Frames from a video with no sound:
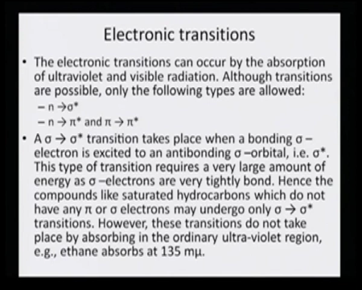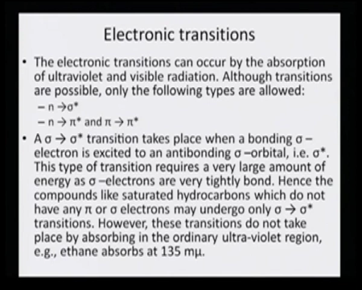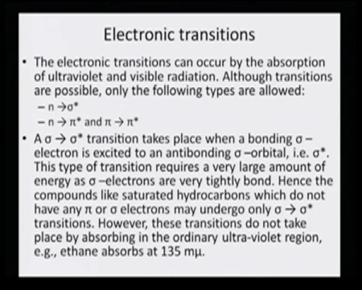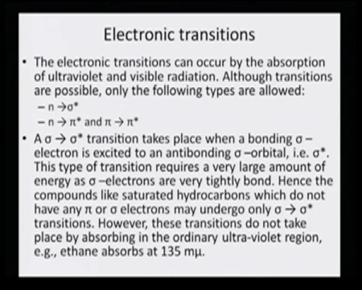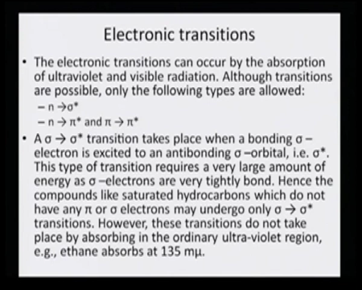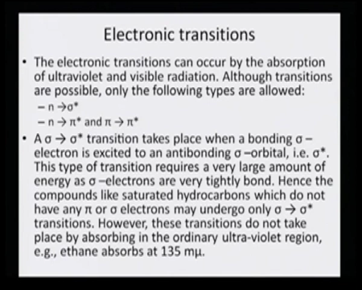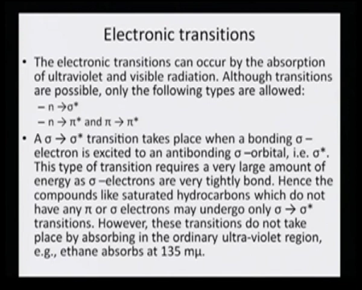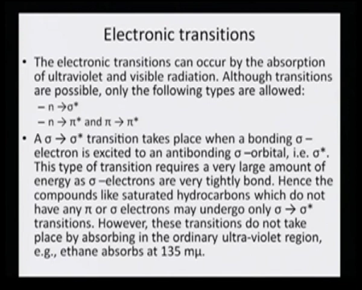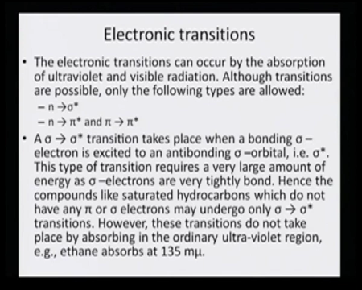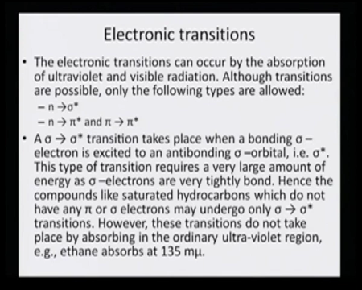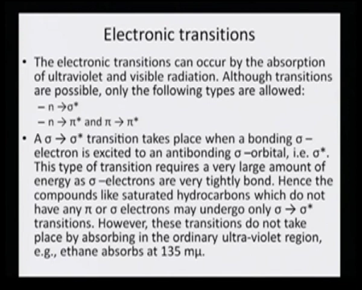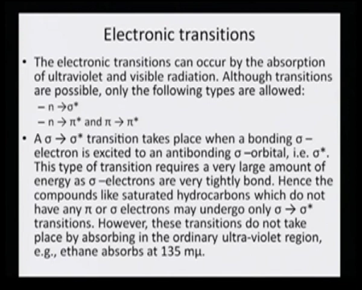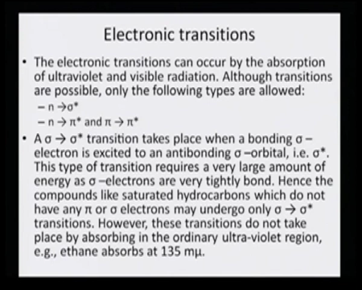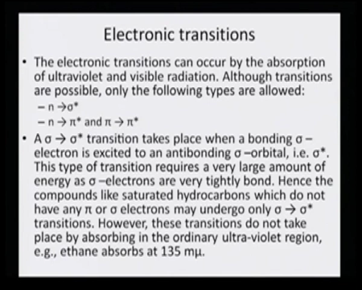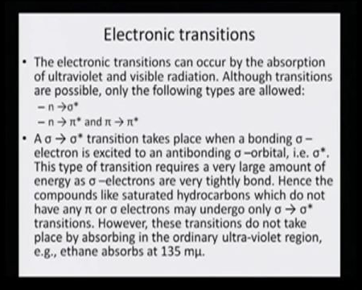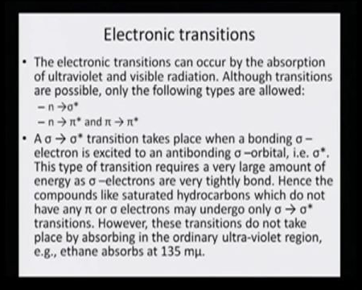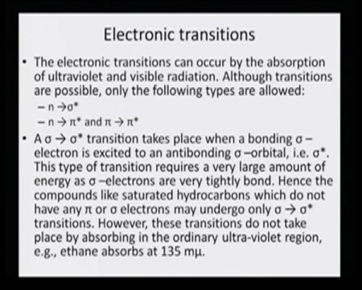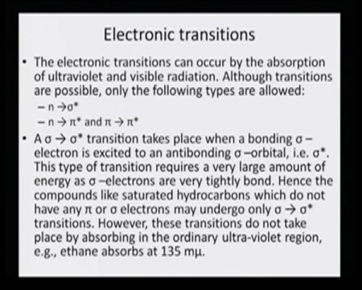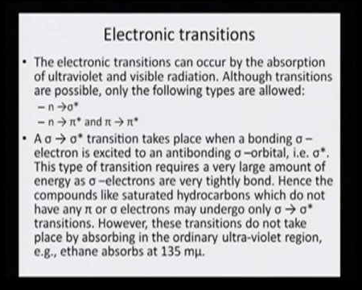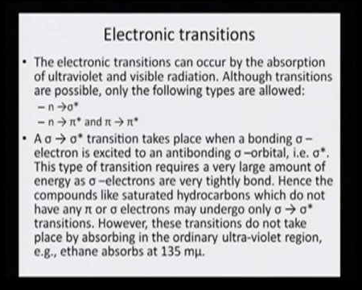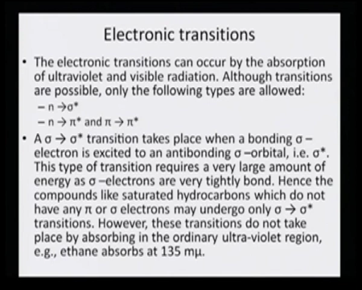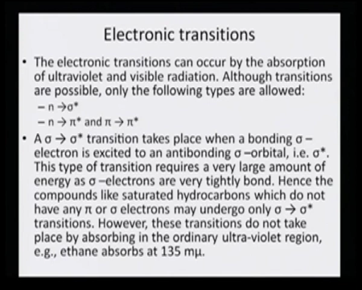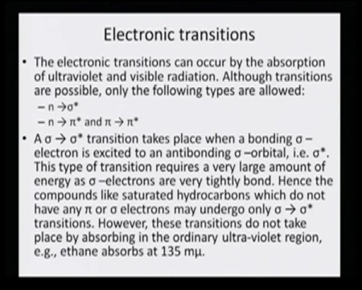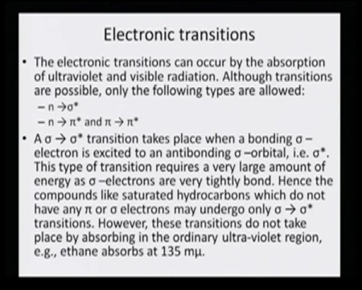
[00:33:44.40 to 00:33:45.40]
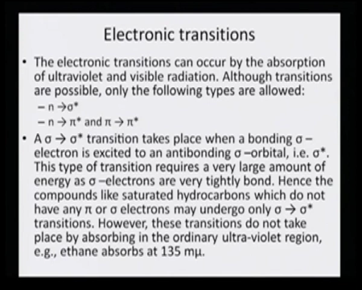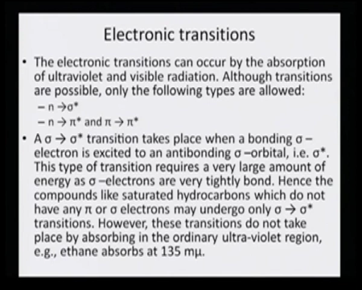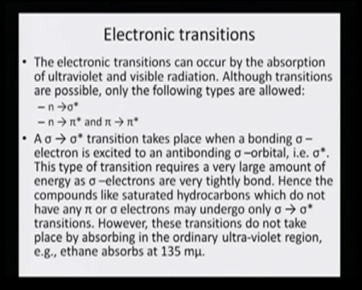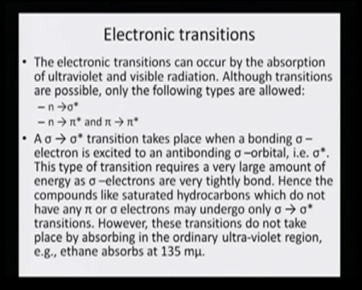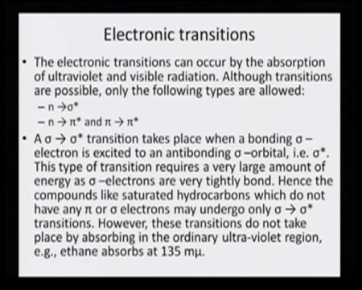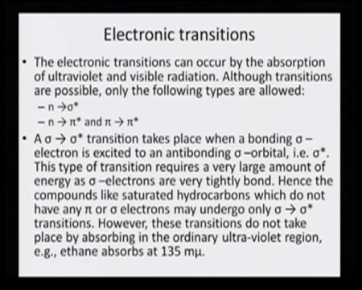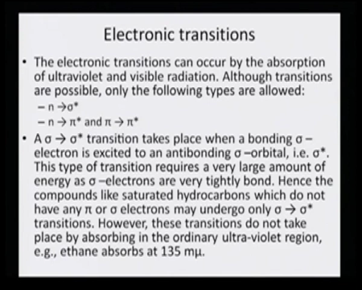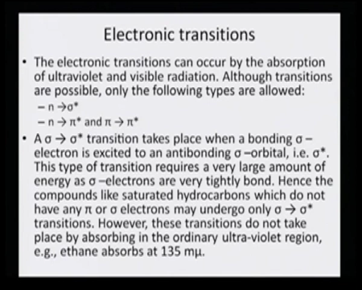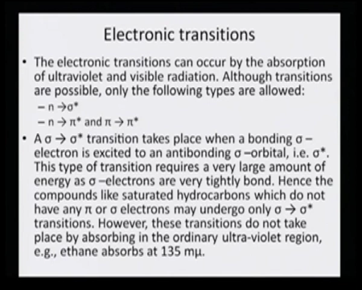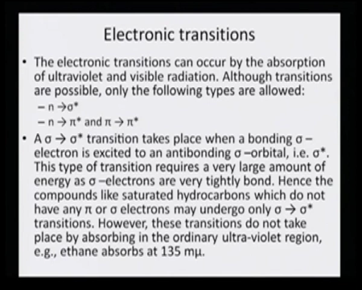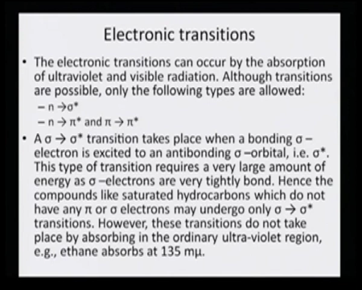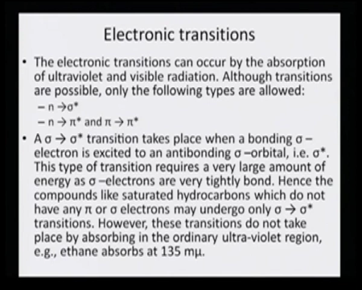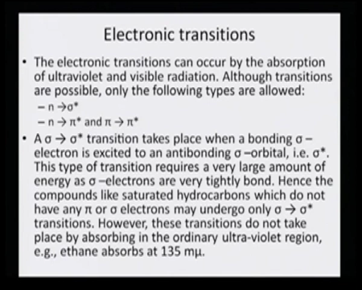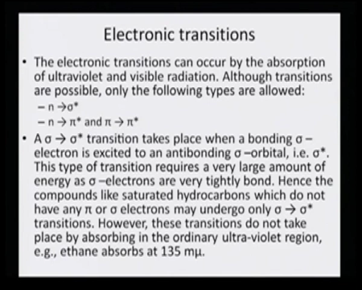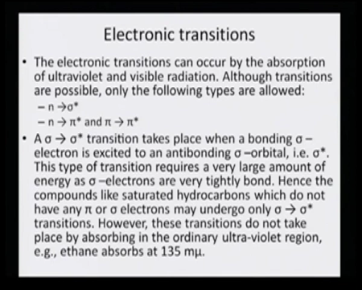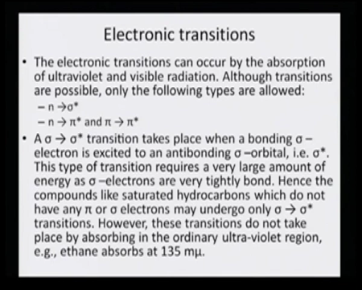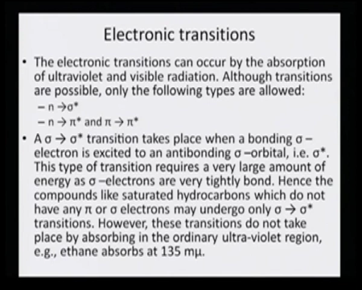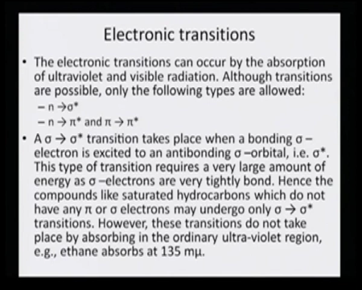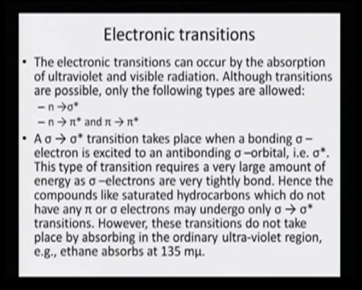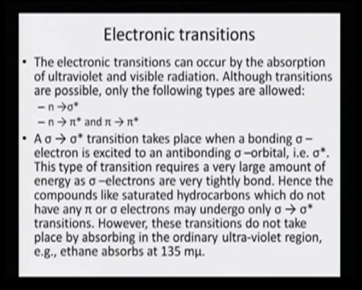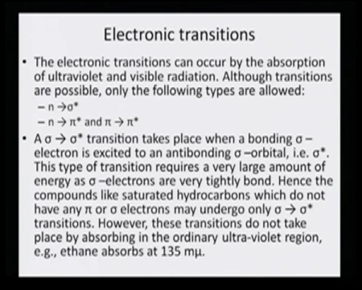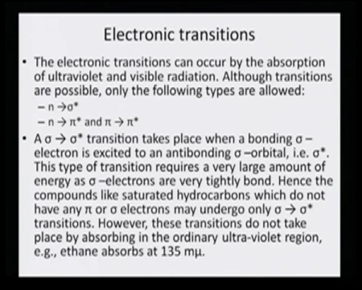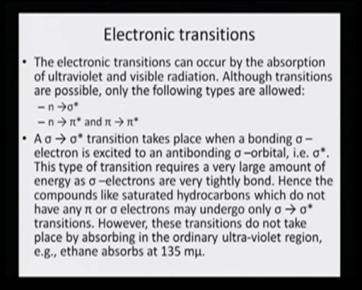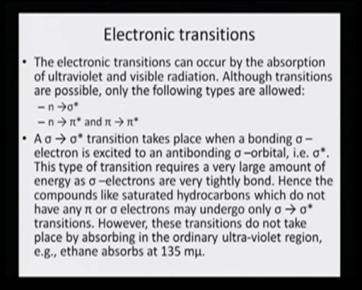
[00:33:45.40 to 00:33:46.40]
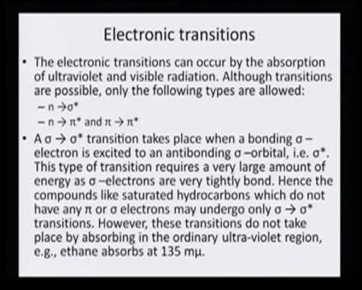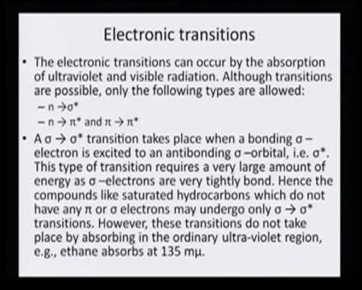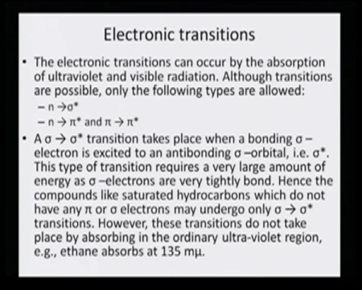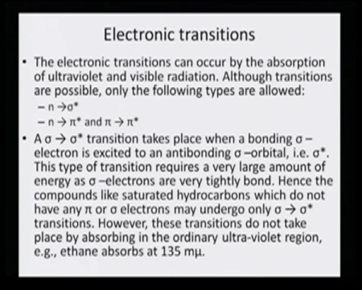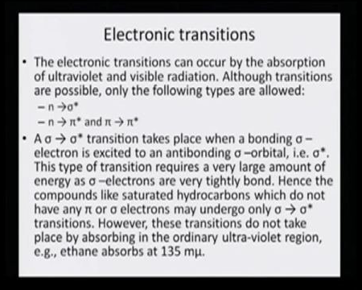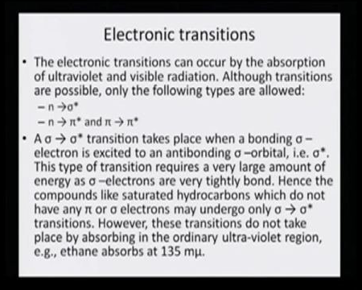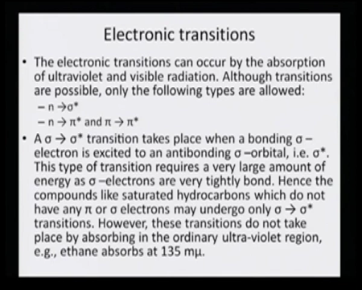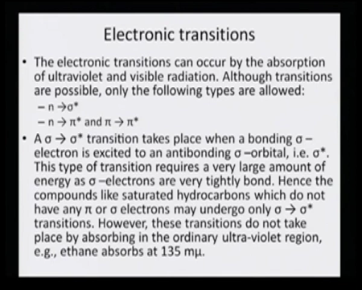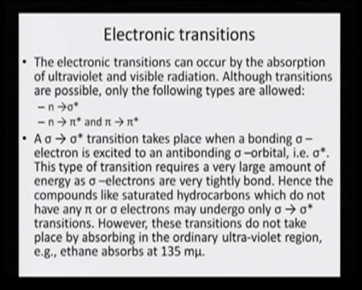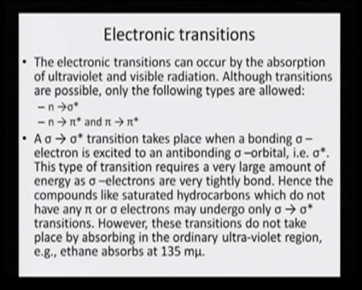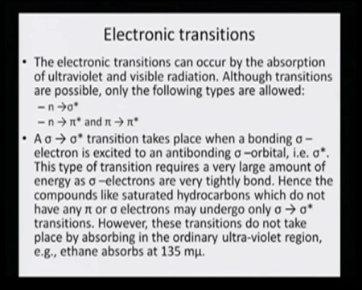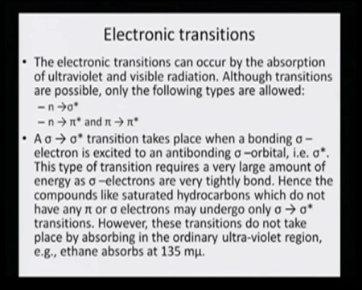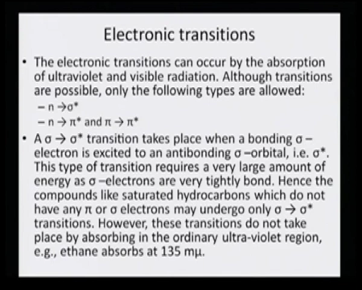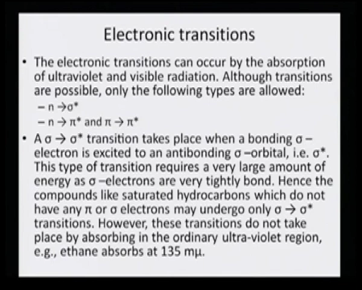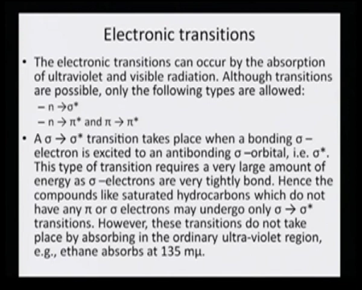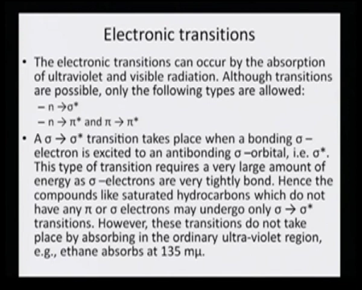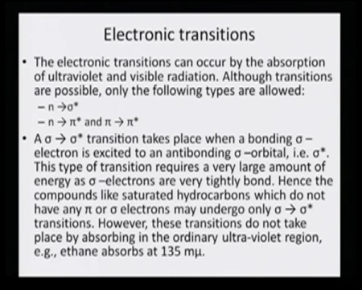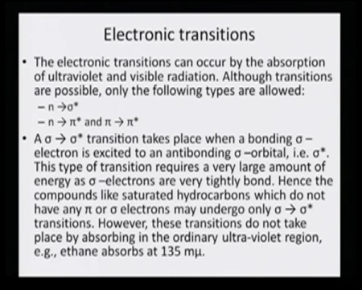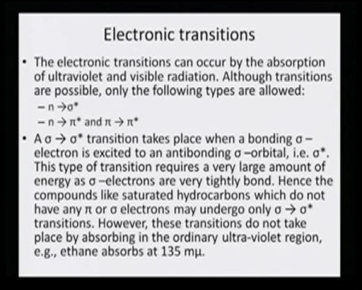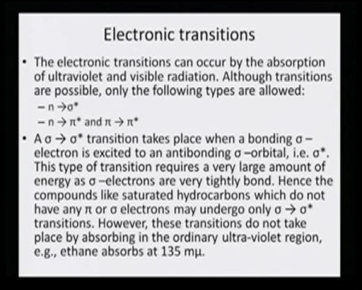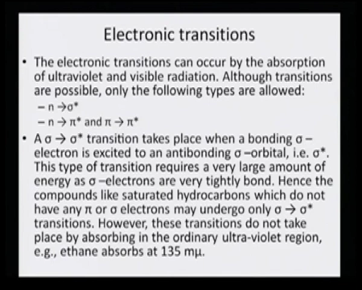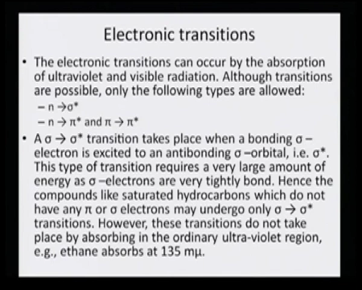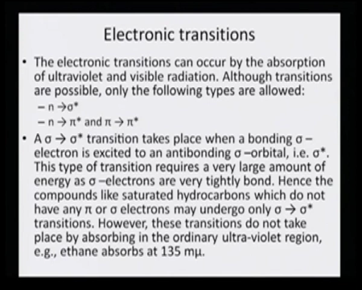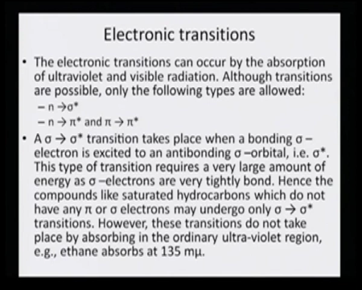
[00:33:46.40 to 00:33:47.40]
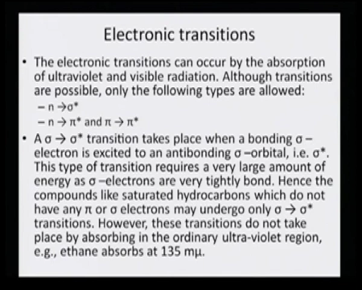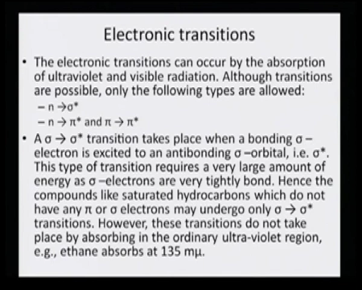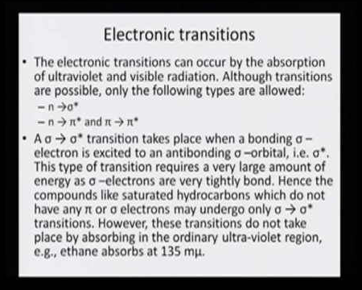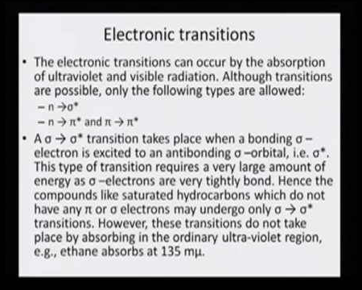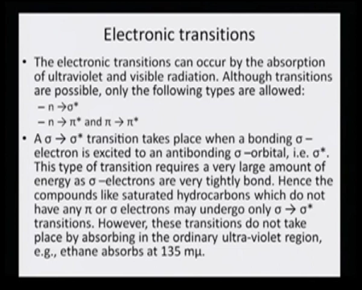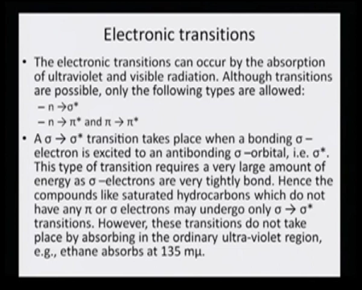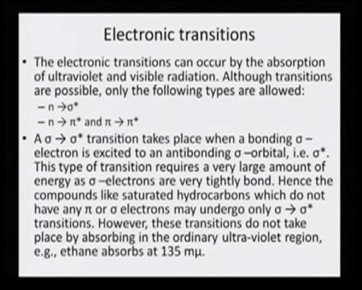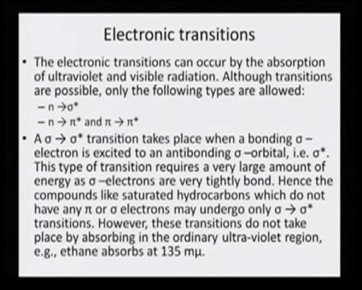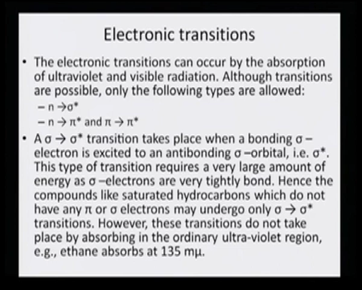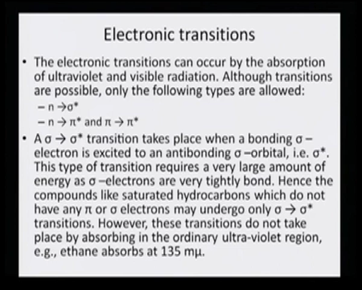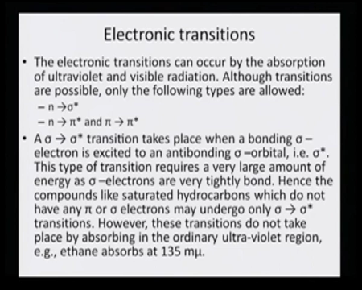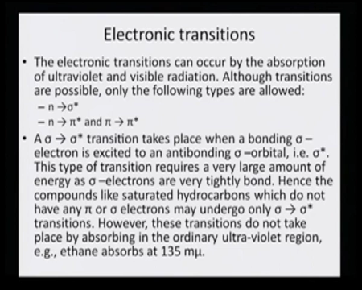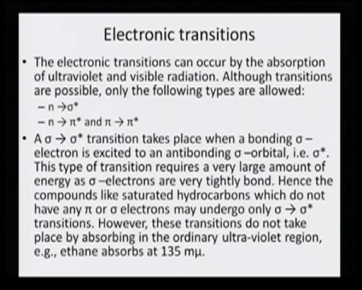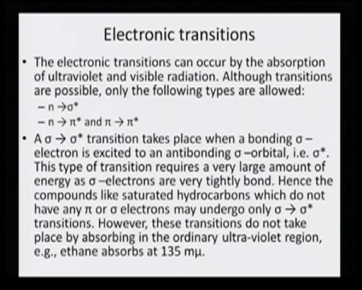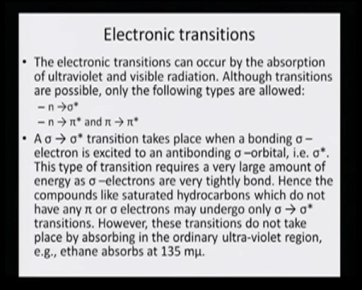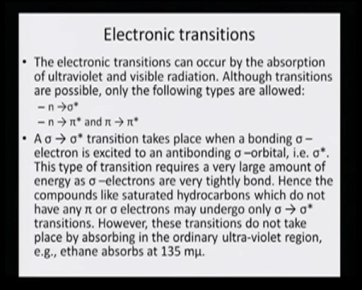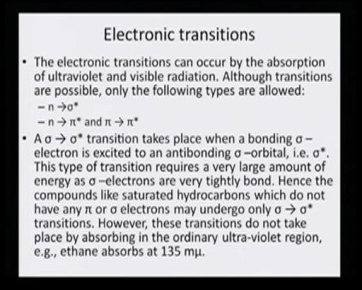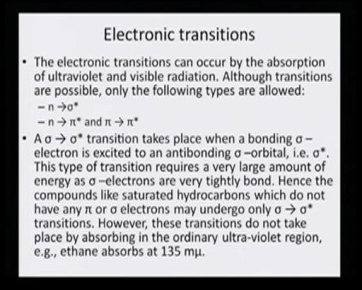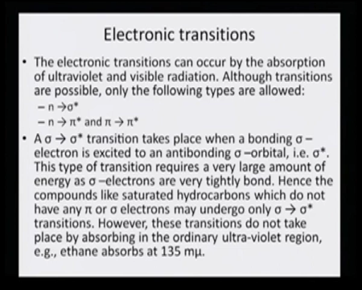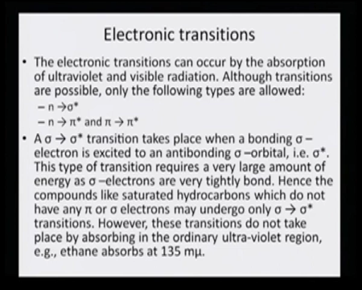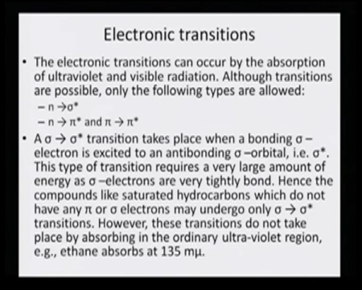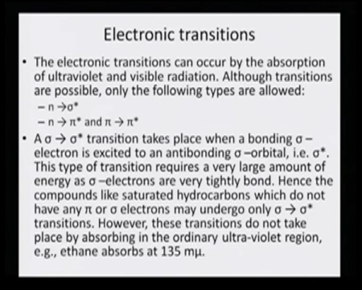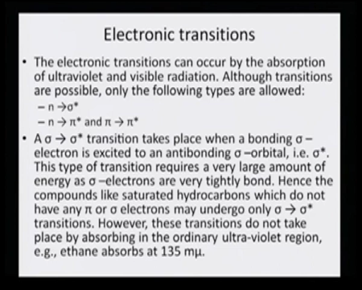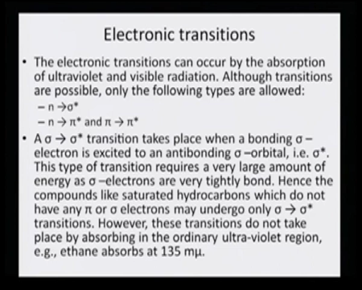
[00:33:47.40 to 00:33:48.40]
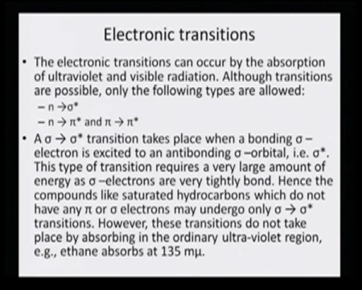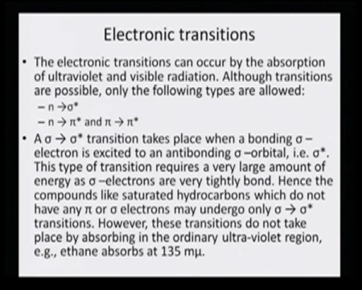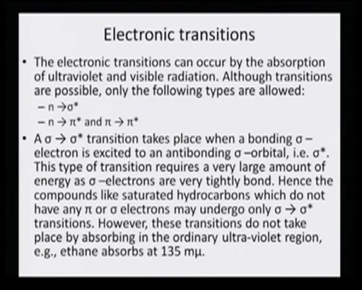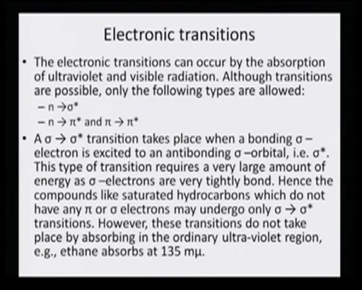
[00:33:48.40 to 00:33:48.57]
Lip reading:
No face is visible, so there are no lips to read.